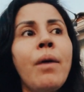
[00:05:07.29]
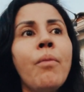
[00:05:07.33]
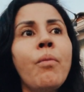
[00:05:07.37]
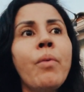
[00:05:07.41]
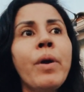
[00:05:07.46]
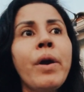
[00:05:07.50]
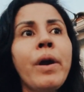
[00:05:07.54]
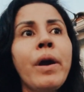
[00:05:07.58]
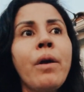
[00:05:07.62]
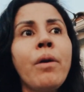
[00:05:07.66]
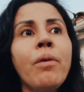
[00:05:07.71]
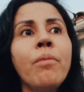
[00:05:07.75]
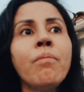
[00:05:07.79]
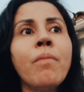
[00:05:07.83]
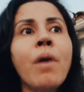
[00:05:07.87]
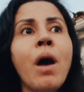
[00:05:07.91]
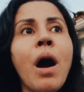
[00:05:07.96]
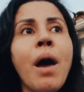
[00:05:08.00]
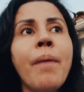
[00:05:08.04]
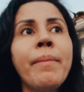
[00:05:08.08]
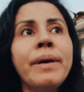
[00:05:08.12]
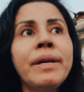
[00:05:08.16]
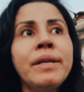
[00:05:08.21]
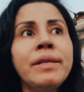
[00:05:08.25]
where
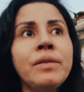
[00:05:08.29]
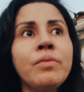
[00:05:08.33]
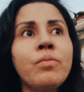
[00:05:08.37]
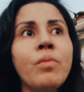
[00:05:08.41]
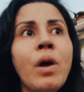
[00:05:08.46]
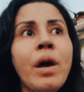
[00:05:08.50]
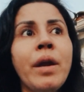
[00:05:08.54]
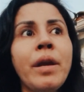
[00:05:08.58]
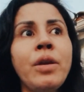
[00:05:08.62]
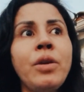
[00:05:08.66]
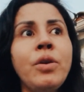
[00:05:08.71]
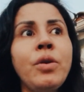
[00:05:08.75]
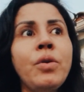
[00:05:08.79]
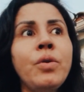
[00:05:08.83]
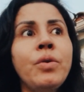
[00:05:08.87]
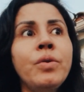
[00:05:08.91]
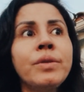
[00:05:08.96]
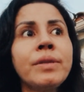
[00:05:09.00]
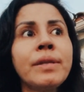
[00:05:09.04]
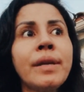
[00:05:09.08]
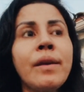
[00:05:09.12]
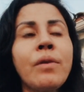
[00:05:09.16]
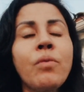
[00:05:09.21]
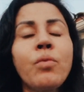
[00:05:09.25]
mamas want to
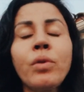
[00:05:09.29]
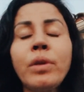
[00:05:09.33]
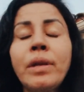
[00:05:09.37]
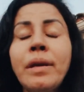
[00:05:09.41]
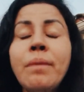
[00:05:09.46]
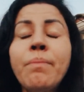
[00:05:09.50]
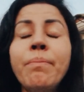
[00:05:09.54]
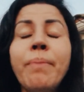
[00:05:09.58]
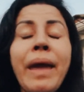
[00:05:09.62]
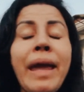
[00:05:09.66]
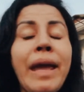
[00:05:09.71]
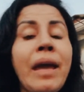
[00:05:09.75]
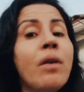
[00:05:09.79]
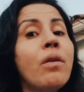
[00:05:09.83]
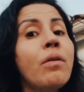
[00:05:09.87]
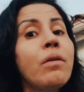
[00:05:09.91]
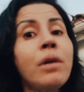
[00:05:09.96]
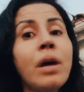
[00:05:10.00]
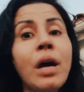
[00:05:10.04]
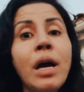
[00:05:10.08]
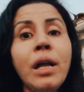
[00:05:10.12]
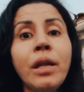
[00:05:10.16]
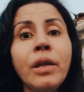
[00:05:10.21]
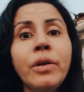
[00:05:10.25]
use like really pale
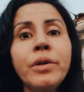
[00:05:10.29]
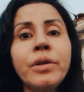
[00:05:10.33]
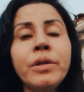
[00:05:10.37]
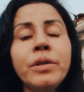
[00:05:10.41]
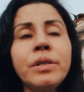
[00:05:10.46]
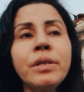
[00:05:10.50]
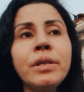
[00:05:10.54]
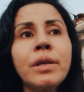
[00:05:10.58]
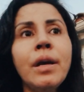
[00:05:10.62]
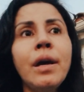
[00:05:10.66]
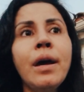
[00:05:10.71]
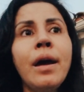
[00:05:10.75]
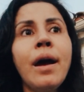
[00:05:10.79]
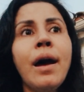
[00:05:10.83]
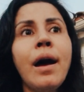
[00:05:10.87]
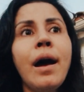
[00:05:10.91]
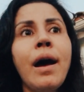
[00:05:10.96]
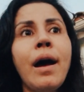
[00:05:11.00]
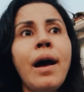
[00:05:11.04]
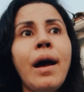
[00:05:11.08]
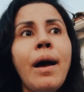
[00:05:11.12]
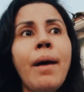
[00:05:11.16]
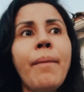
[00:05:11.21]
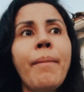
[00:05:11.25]
colors.
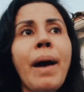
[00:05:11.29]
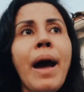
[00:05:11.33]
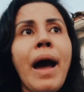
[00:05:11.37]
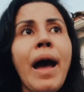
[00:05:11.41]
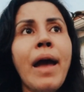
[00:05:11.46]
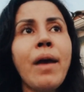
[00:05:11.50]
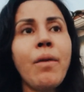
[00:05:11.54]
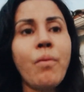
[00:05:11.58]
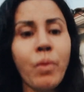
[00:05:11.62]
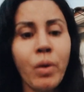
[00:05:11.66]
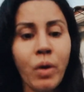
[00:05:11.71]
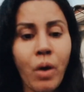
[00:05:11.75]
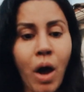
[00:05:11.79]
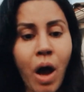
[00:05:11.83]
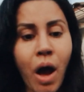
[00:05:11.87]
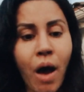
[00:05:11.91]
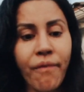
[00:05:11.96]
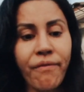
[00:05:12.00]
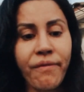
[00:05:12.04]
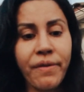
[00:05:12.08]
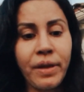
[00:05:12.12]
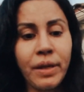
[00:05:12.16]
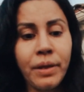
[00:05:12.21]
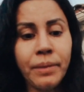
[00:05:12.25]
I will
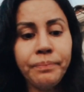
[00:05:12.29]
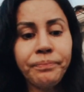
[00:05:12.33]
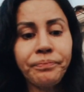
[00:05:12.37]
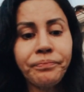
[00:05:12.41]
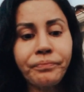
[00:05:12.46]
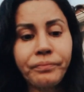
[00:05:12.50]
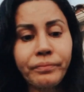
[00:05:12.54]
often